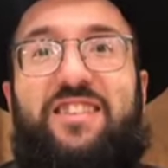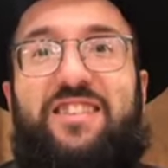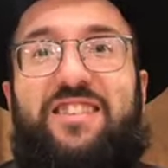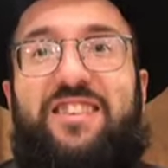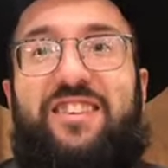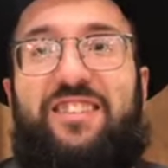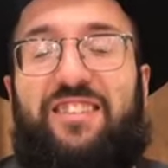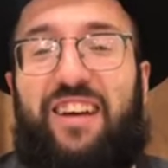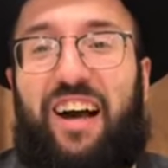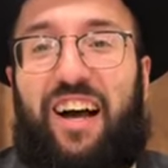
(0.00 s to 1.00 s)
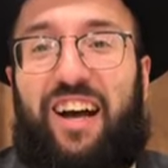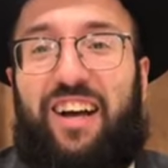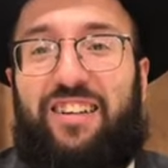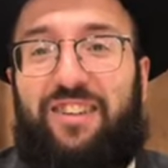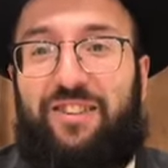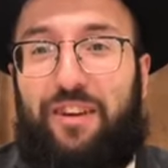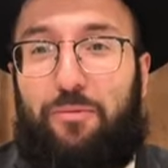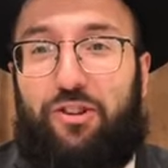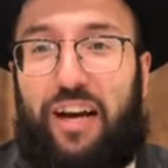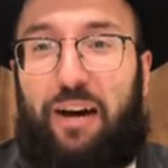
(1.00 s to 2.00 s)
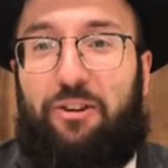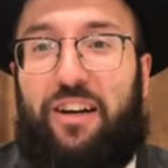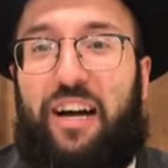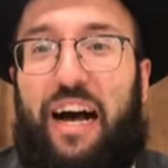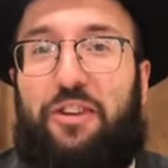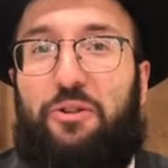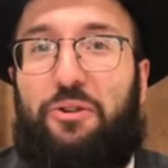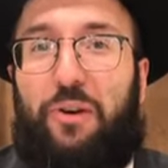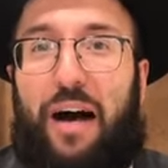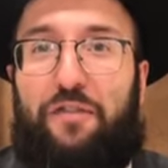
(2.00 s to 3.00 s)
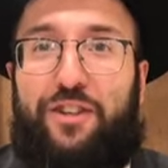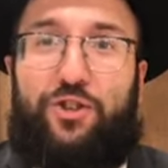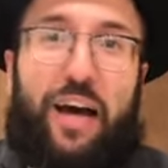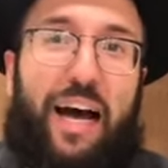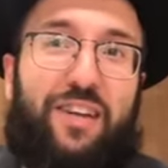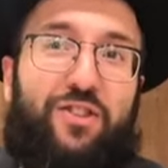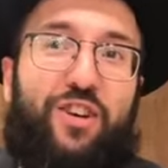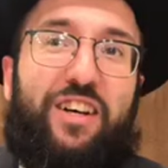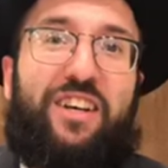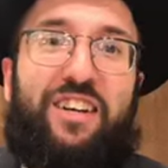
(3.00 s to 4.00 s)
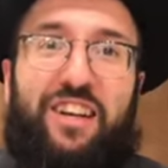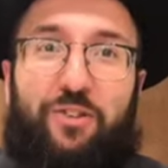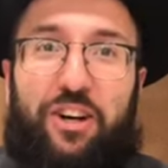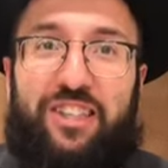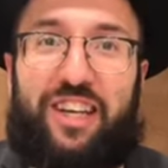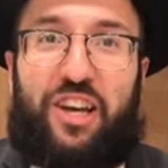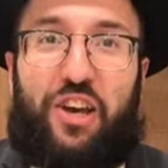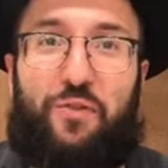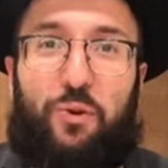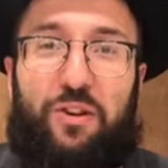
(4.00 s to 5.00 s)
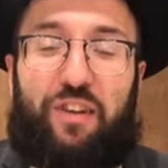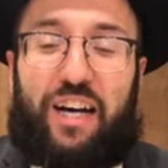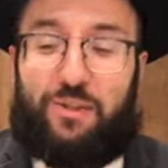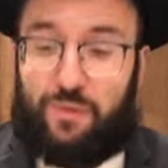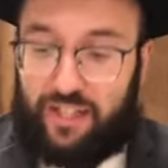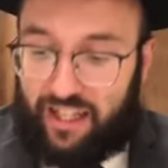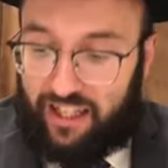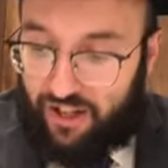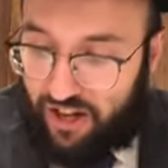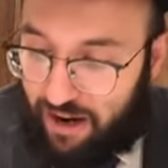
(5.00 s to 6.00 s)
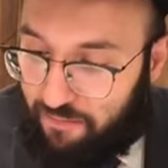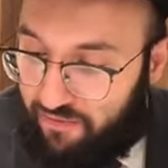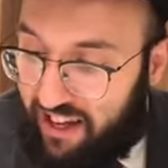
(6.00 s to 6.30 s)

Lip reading: Tesla? Rabotai, we're going to add you to Rafi's chat, where he's going to give you advice, Bezrat Hashem.